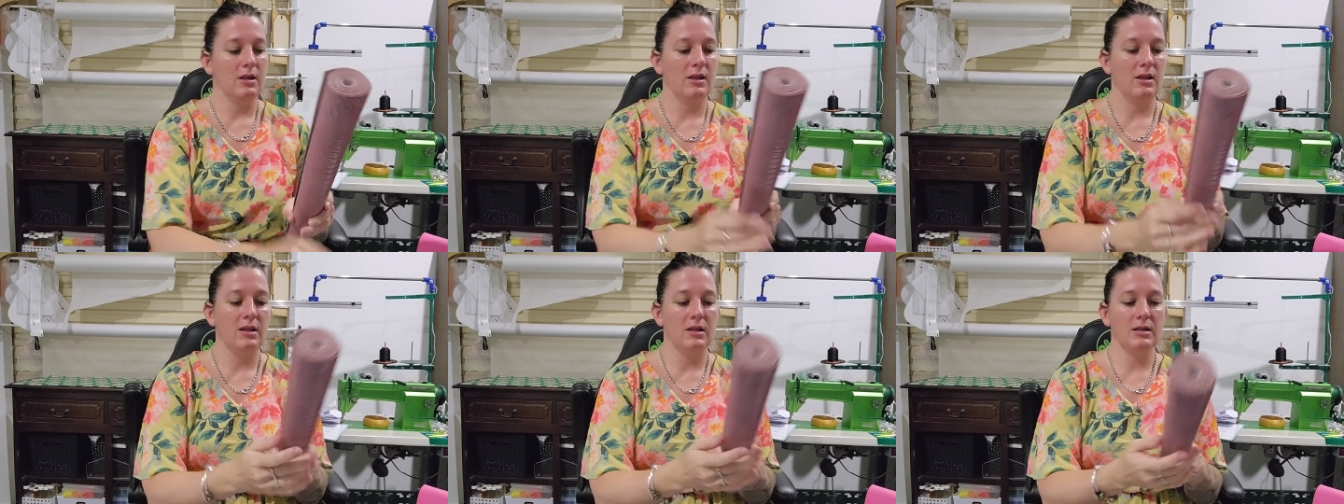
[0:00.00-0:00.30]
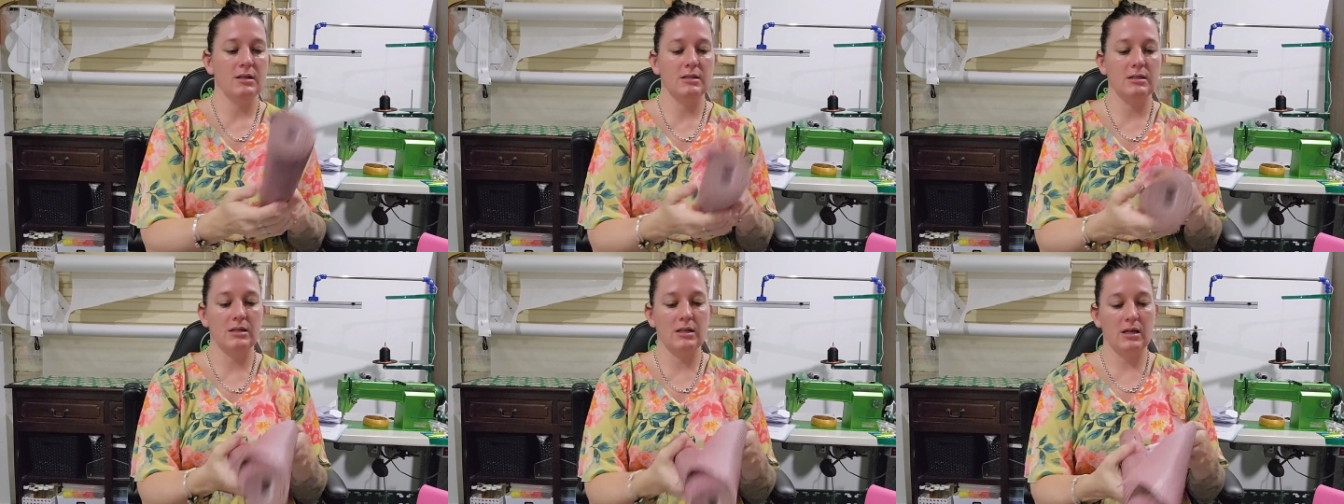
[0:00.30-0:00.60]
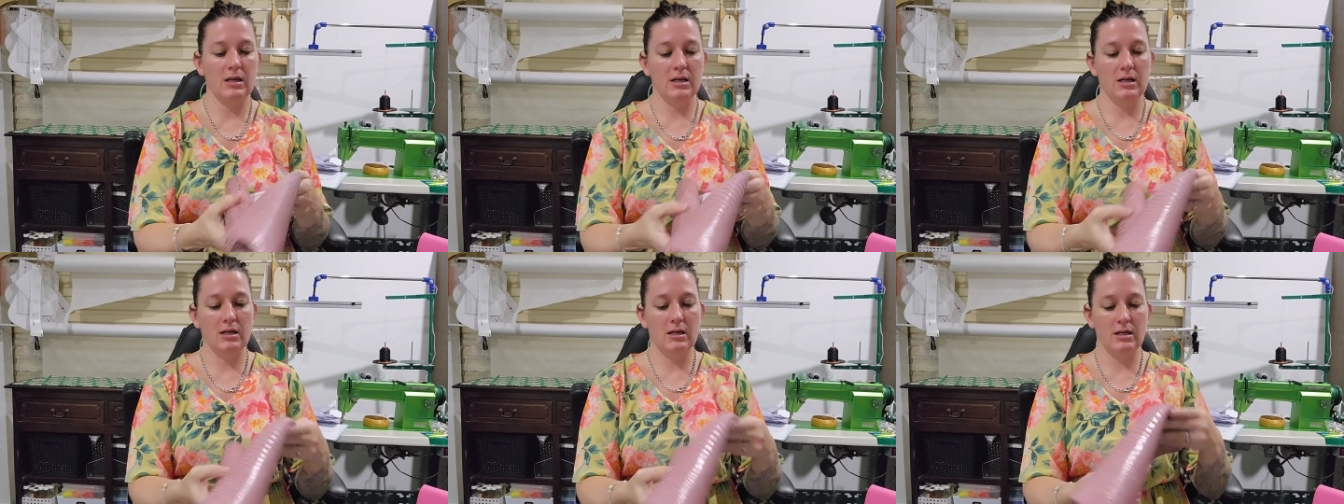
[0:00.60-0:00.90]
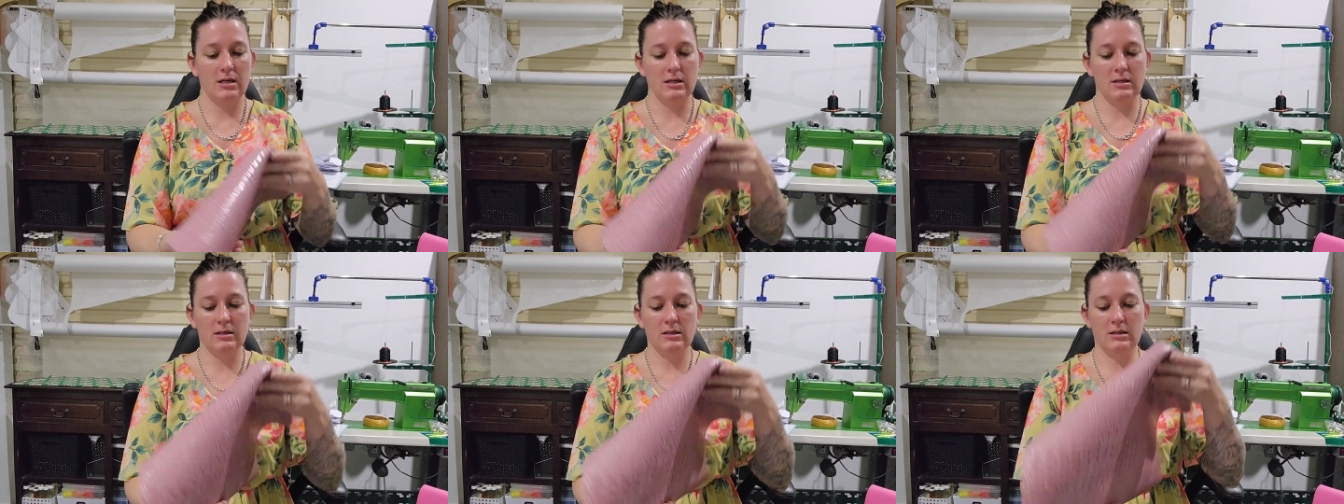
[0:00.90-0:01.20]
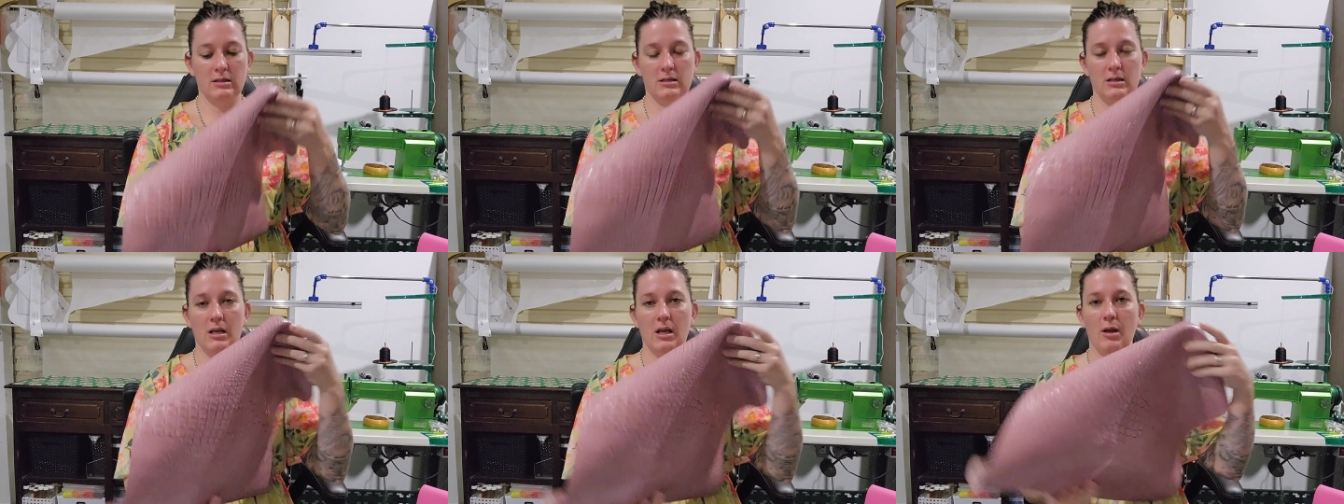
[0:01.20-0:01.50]
This
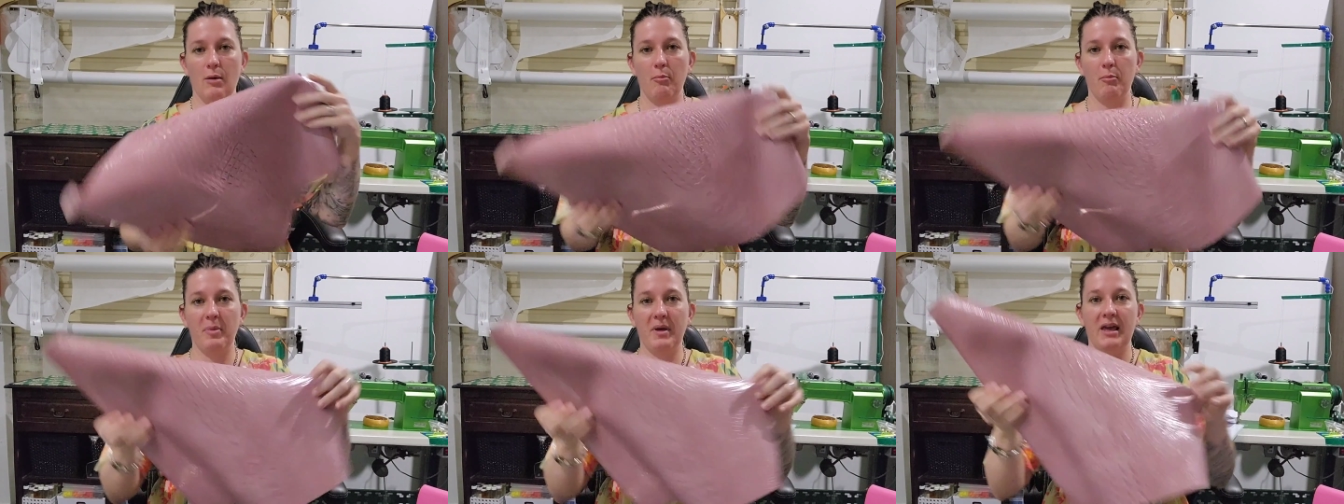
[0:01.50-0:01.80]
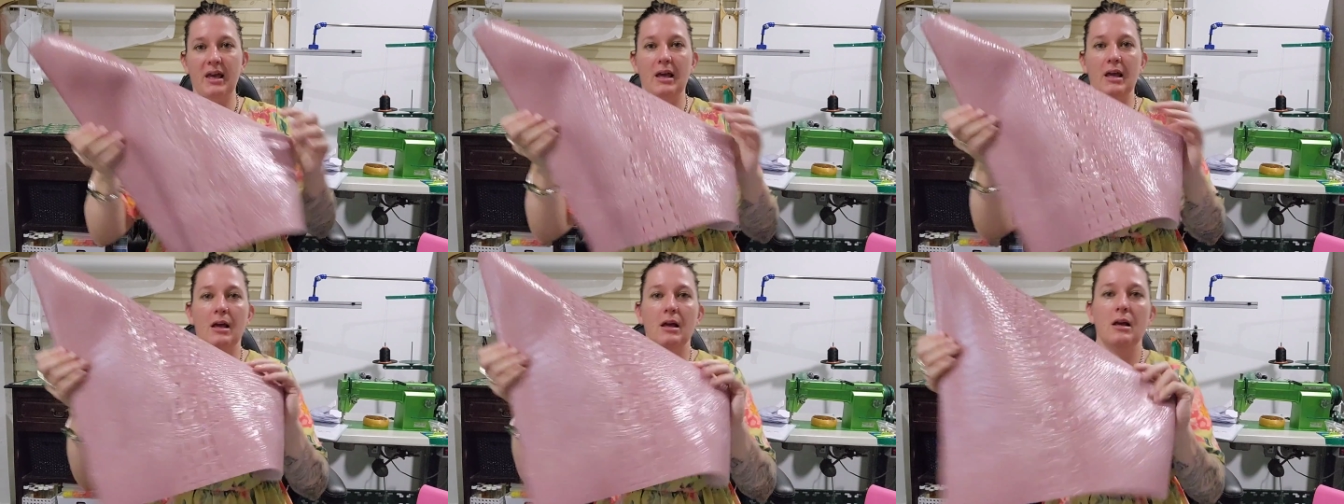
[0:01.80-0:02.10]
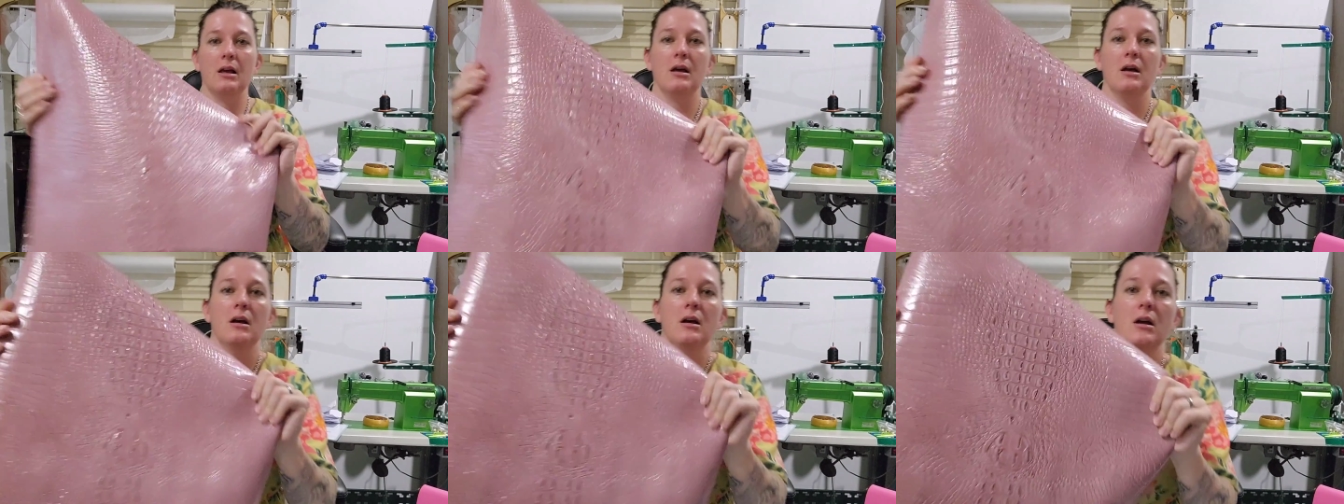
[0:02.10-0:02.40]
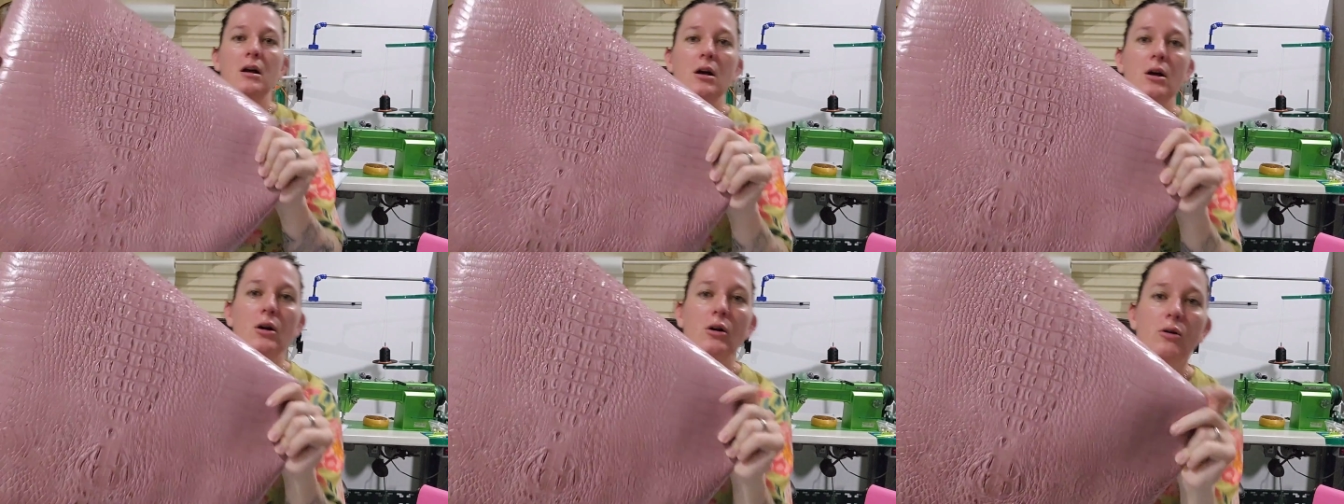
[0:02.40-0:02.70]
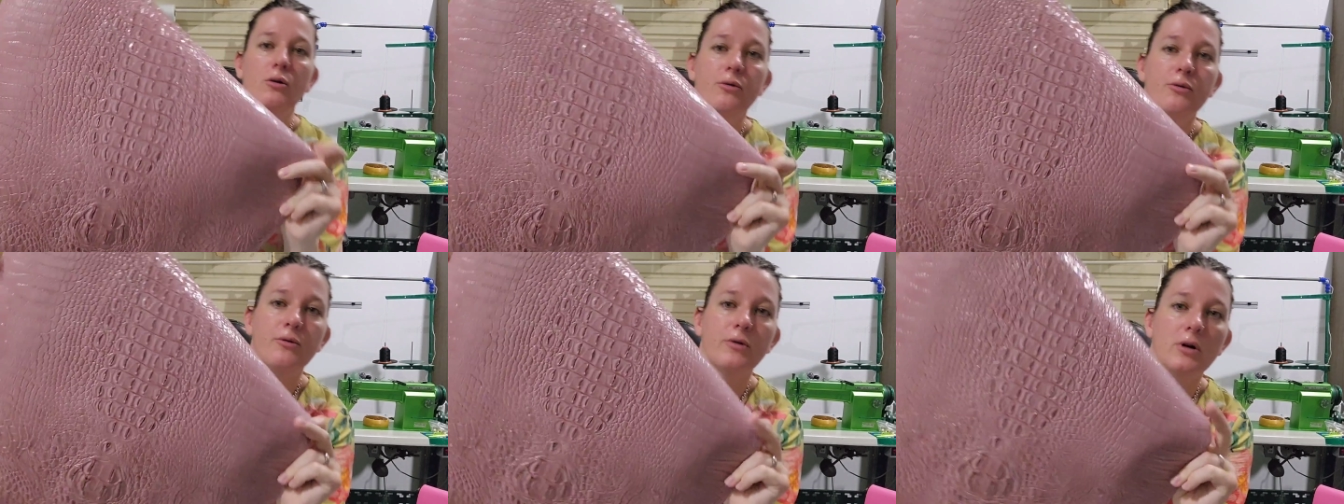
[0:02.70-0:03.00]
is pink
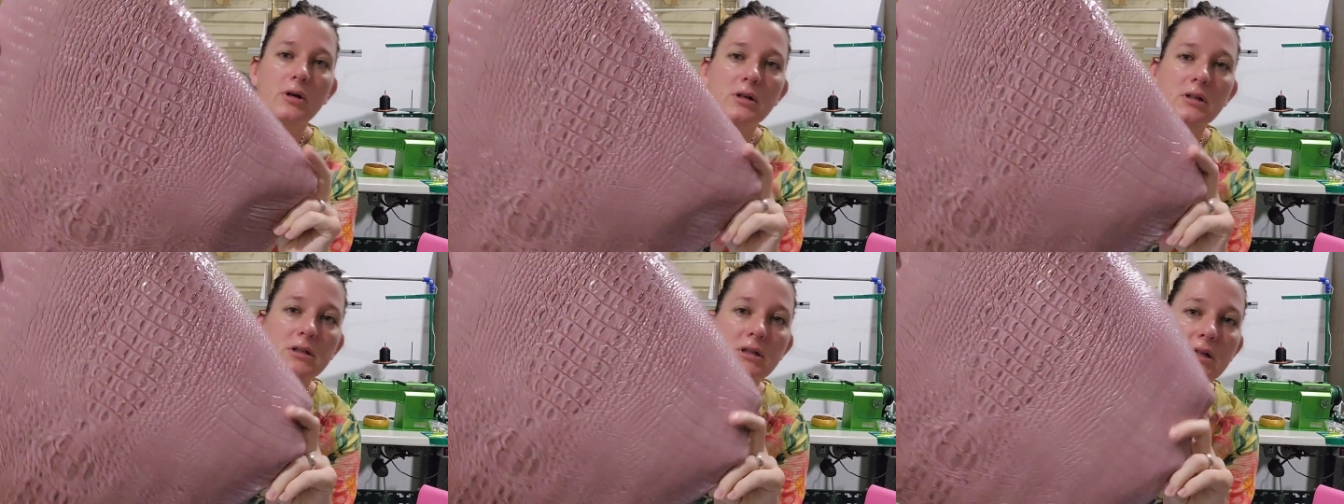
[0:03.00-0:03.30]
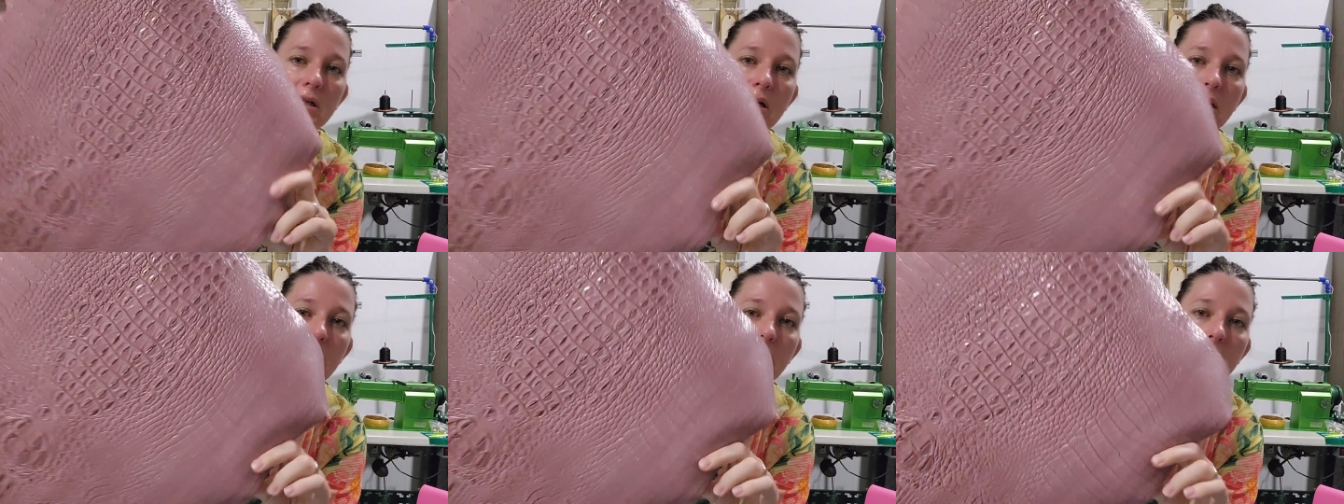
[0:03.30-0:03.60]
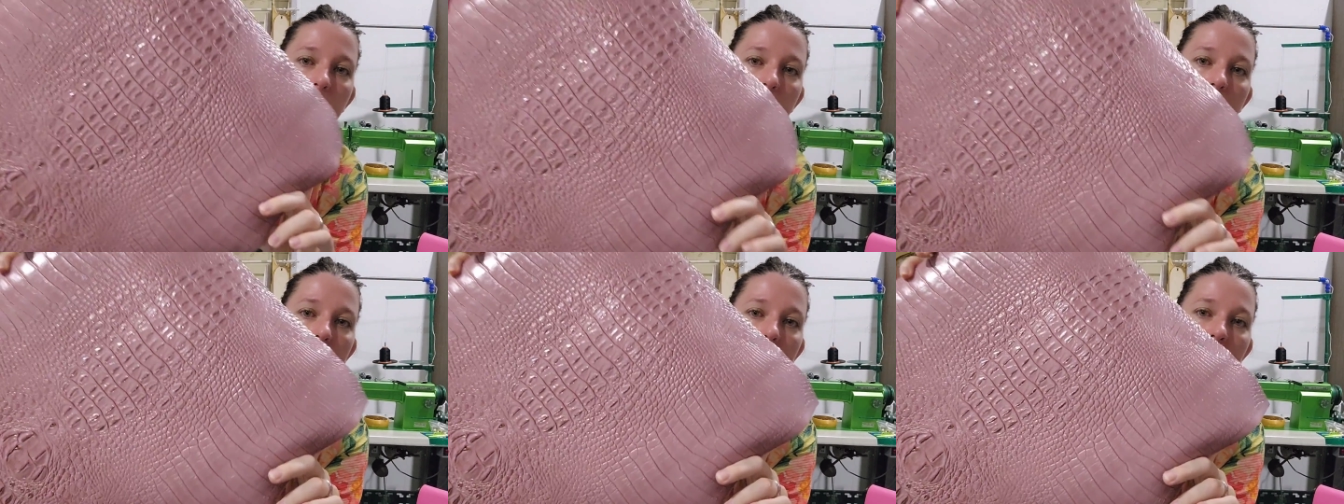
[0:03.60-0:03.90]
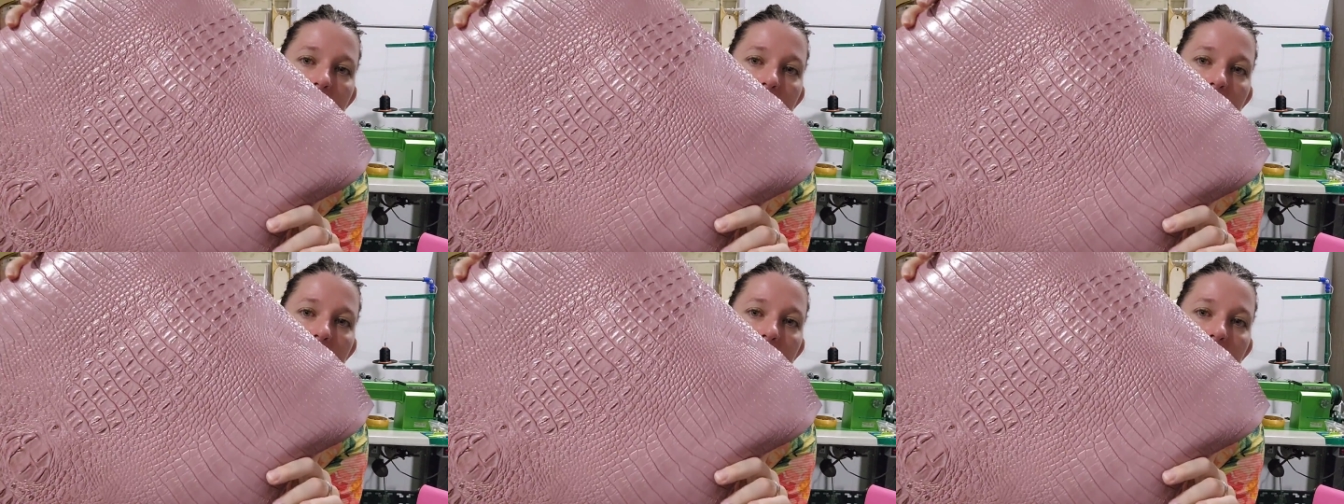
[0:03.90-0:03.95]
crocodile.